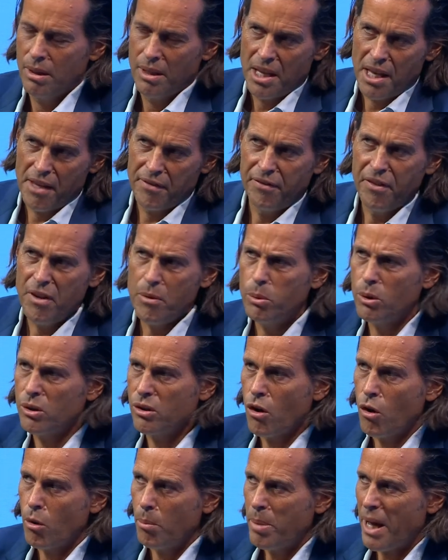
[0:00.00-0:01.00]
if we would
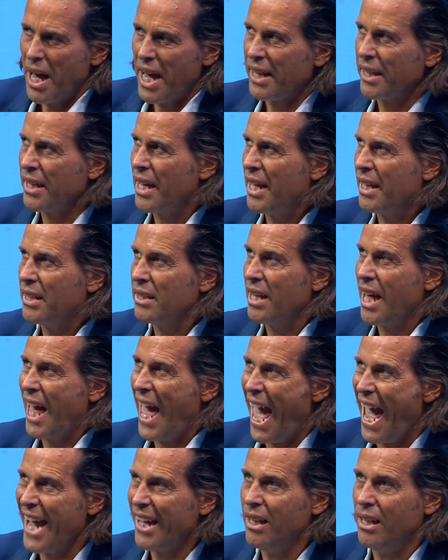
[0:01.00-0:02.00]
go back and
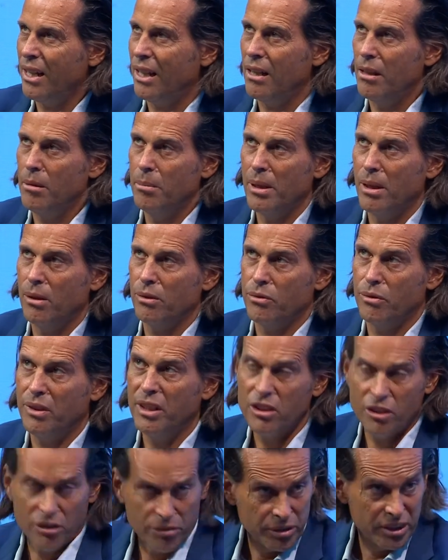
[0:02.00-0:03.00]
haggle about
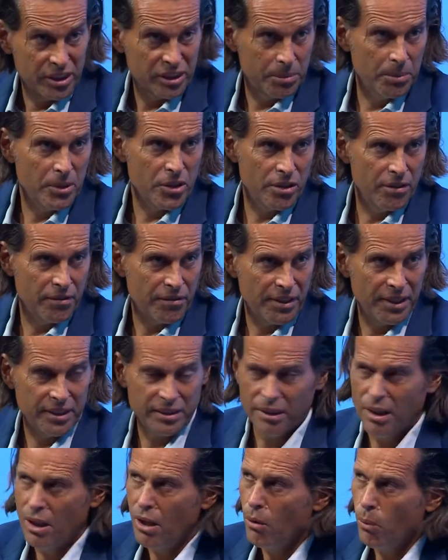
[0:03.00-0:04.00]
retransmission fees,
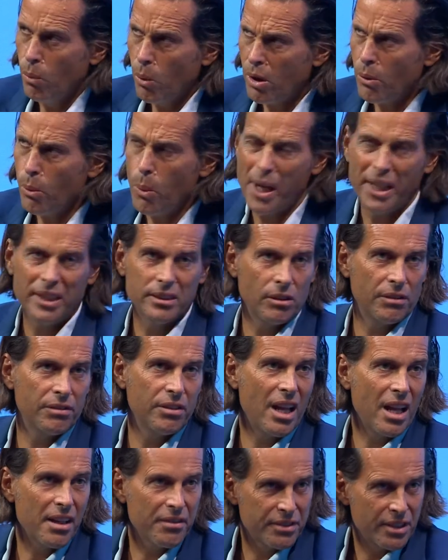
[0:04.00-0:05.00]
what a waste of
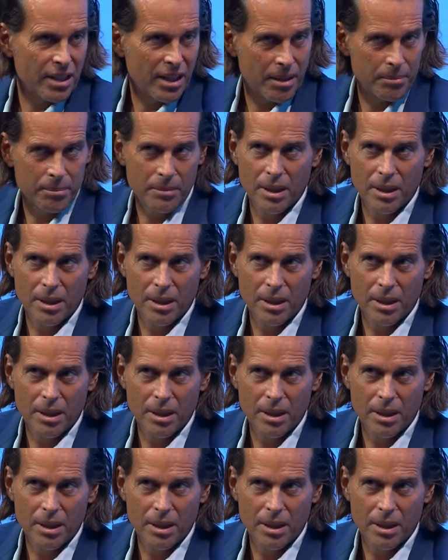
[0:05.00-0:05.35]
lifetime.